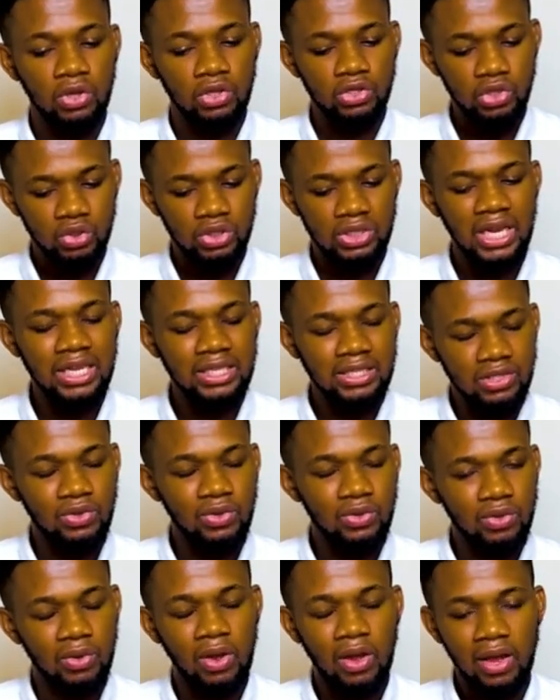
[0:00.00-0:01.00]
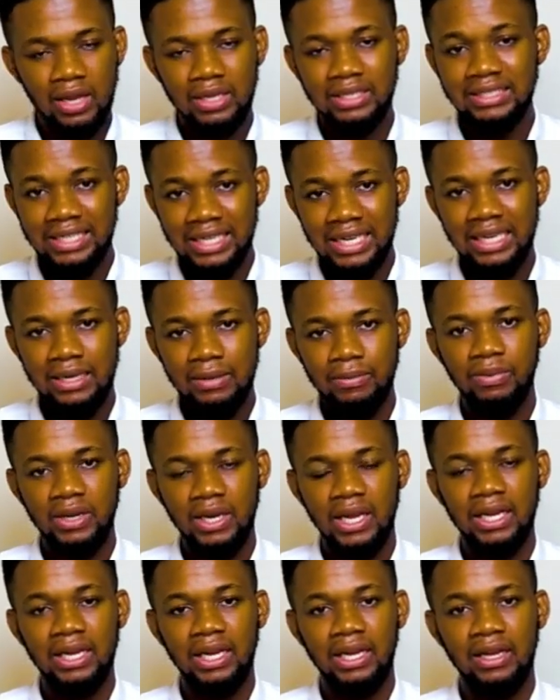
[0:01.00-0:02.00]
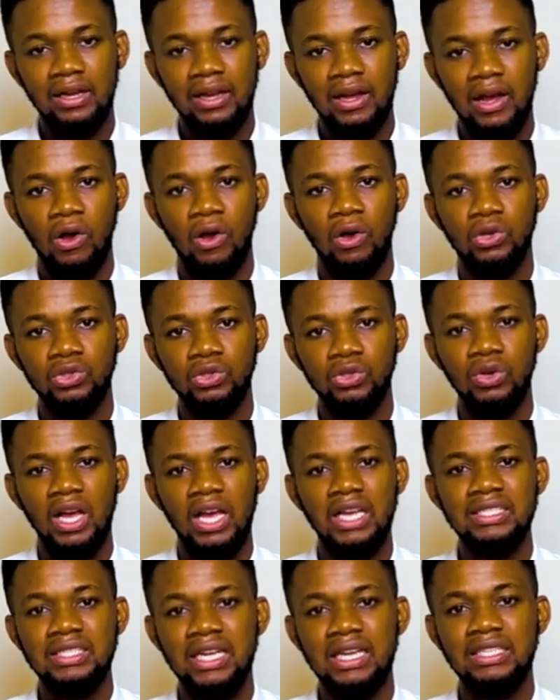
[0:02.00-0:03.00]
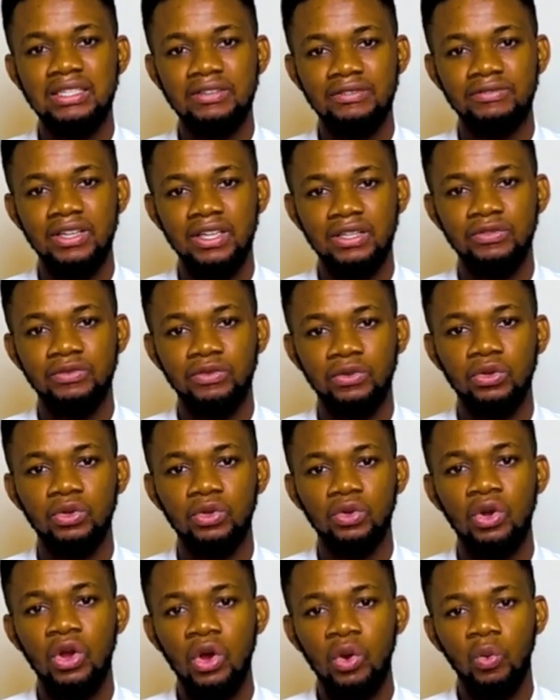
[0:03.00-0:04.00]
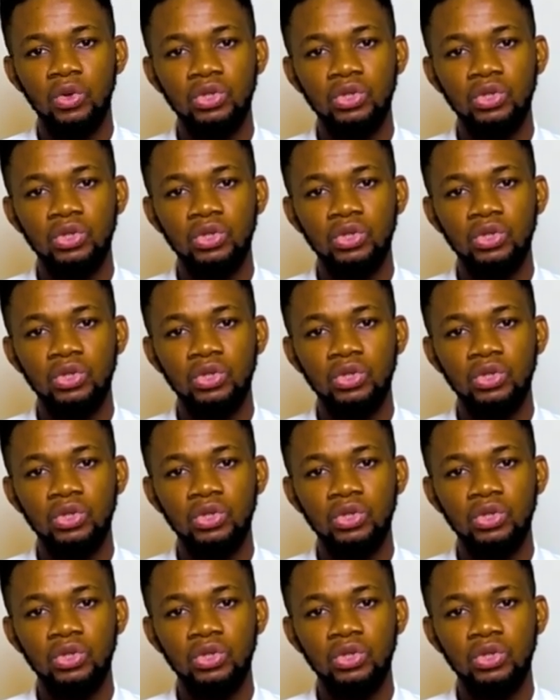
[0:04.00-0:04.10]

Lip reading: So that's your daily planner. Also has that effect for you.